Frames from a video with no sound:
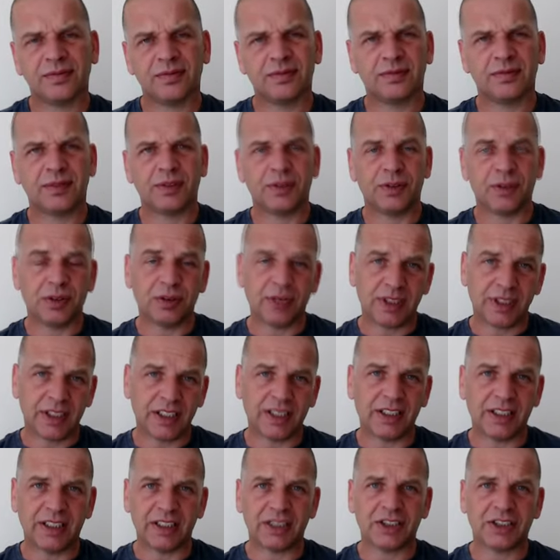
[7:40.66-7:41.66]
if you're the
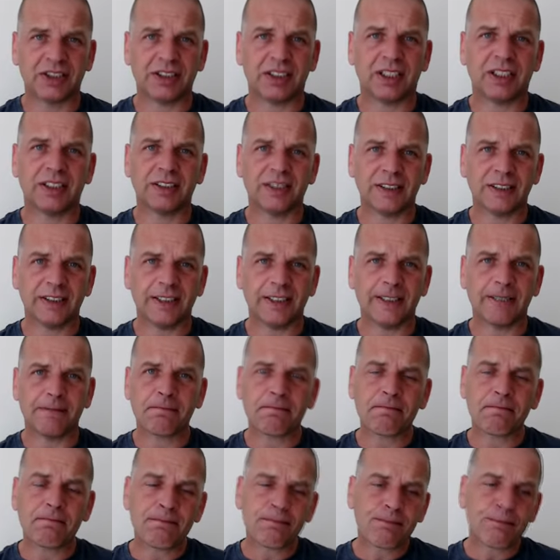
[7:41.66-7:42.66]
idiot starting it,
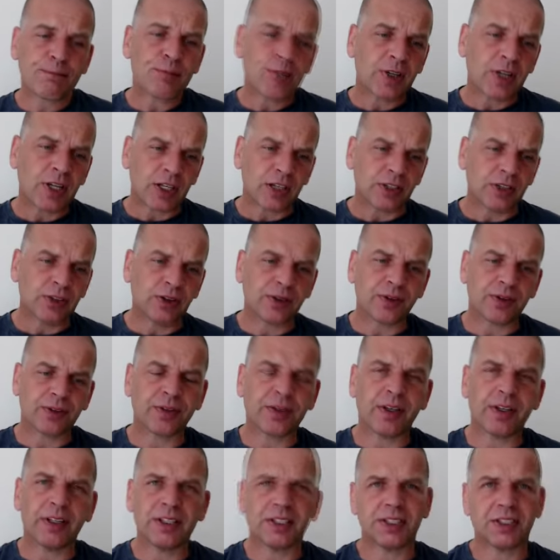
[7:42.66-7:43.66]
and you're
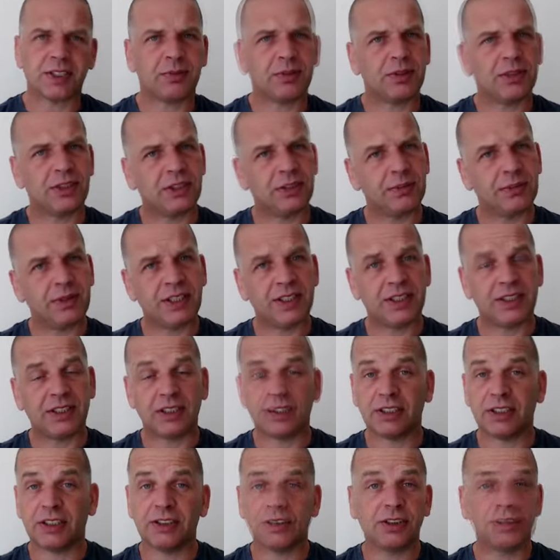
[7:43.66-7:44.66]
throwing something you're missing
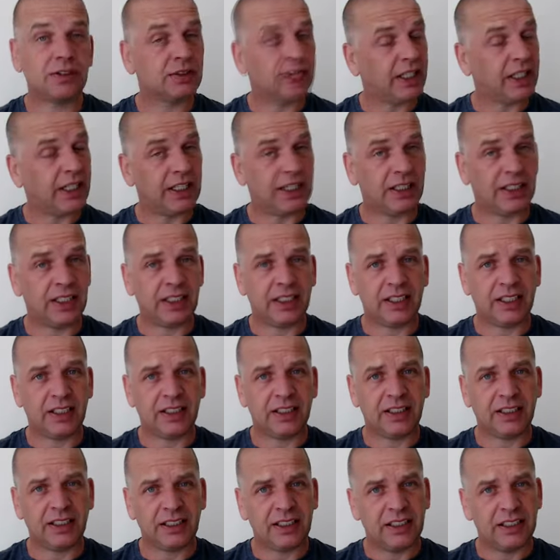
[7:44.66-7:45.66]
and you're getting hit,
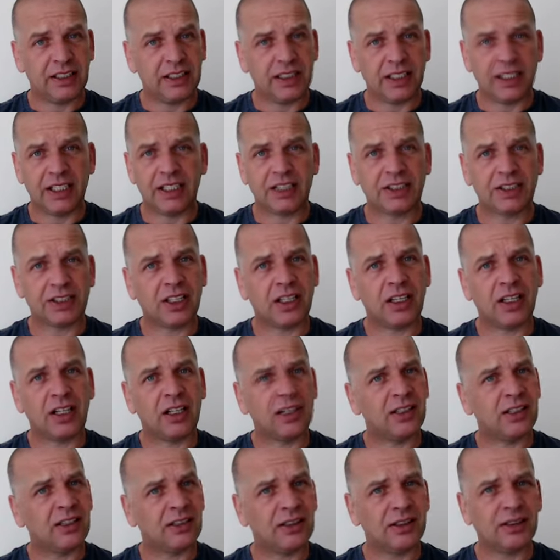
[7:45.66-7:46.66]
it's a
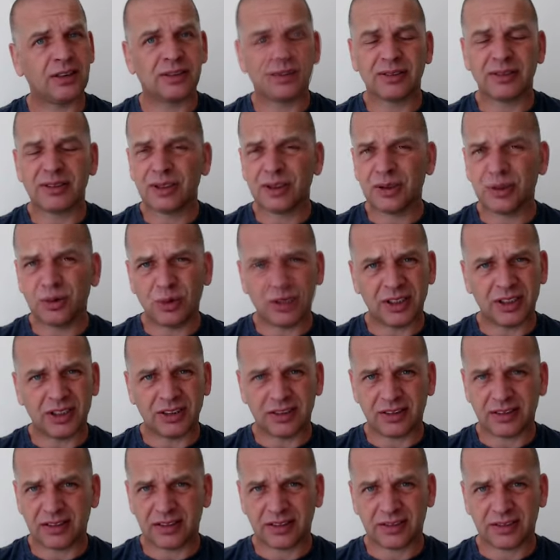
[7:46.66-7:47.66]
whole new
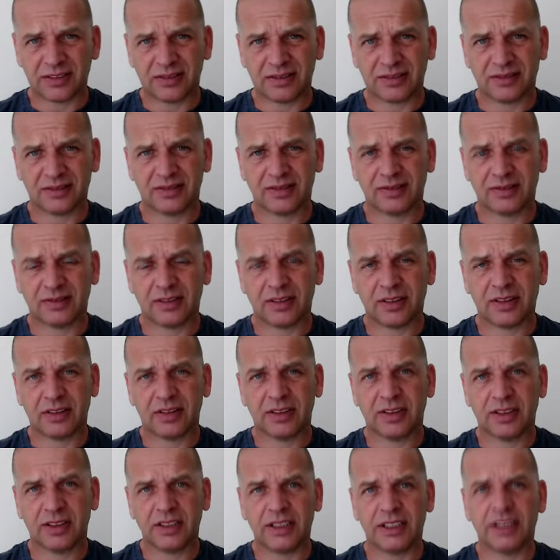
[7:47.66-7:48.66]
world.
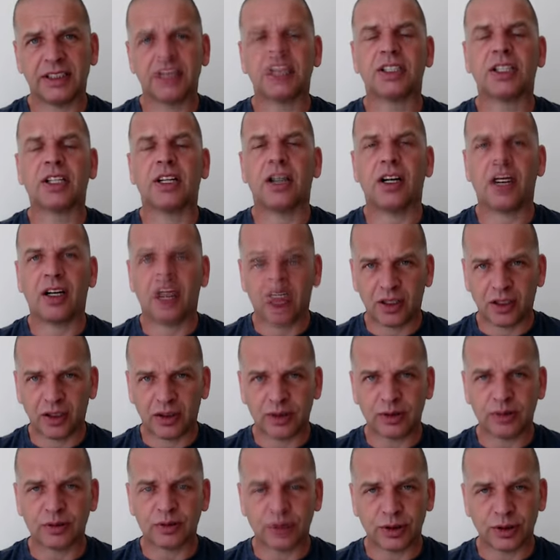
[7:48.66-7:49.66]
It's a
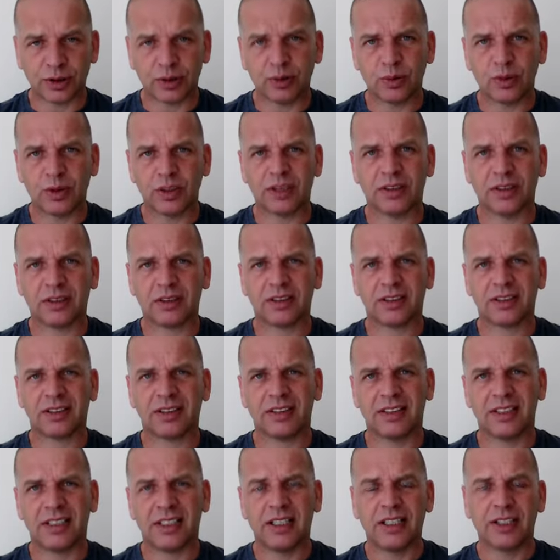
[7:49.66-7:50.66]
whole new world.
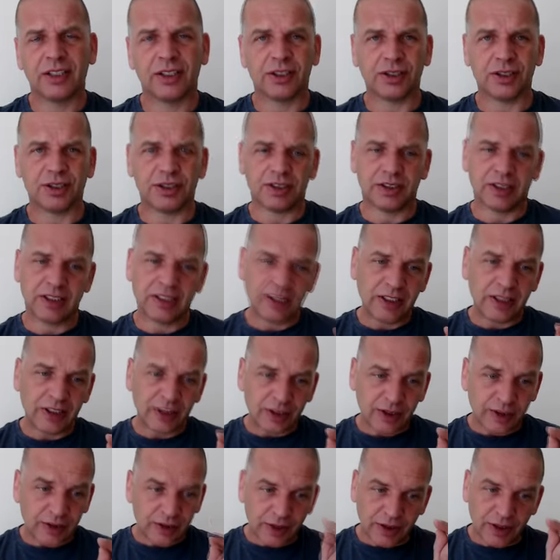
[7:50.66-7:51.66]
Because,
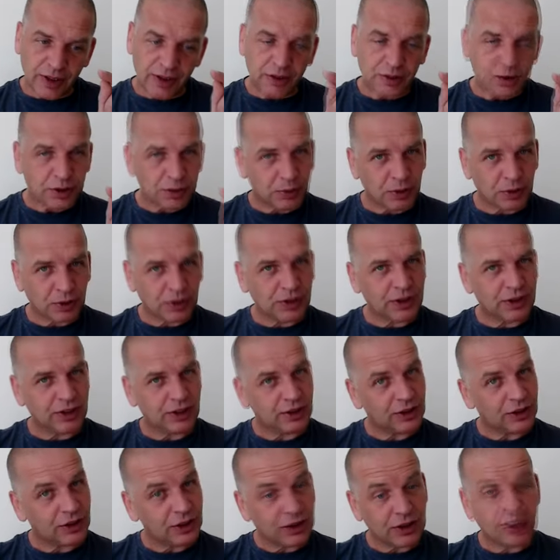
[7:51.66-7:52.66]
you know, sporting
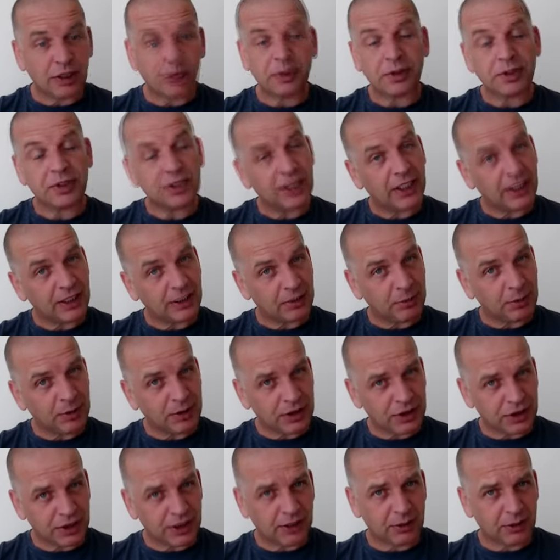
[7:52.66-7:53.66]
context, you don't be taking a
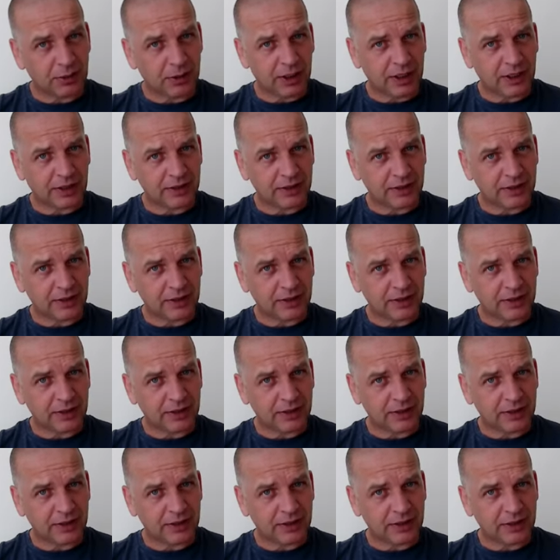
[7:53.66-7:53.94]
punch anyway.